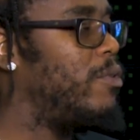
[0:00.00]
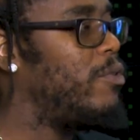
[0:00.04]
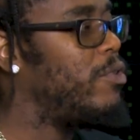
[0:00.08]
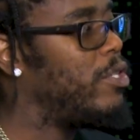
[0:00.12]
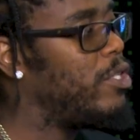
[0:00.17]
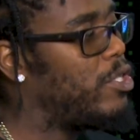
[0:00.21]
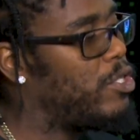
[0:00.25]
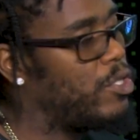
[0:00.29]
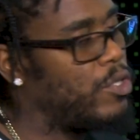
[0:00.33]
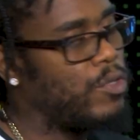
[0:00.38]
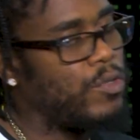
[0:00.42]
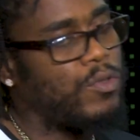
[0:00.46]
We
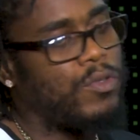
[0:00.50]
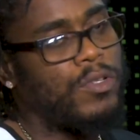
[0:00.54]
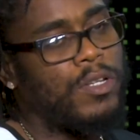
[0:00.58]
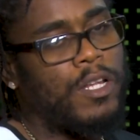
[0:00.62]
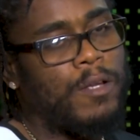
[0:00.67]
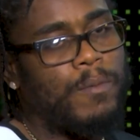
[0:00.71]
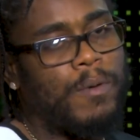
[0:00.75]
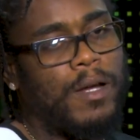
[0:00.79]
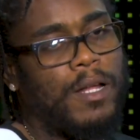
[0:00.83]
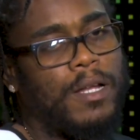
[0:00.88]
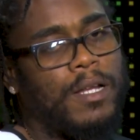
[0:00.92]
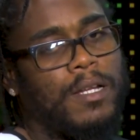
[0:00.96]
reach out
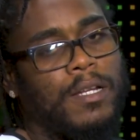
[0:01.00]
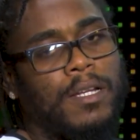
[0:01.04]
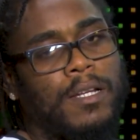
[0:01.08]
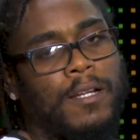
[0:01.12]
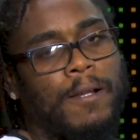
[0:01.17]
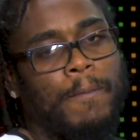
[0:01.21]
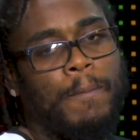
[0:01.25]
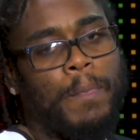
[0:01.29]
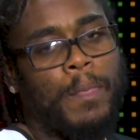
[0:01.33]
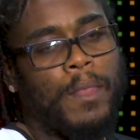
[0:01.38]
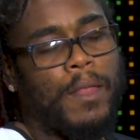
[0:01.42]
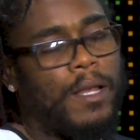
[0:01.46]
to them and
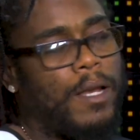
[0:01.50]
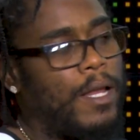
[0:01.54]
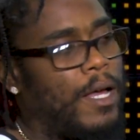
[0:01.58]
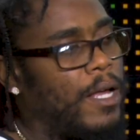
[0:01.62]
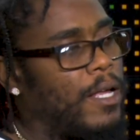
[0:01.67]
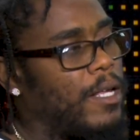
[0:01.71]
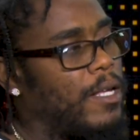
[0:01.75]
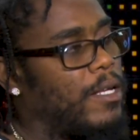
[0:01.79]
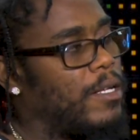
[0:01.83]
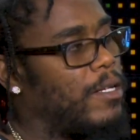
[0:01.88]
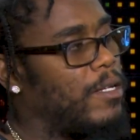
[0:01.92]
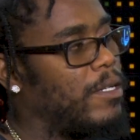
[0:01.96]

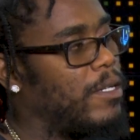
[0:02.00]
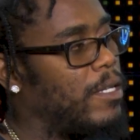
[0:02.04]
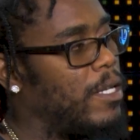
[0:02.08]
like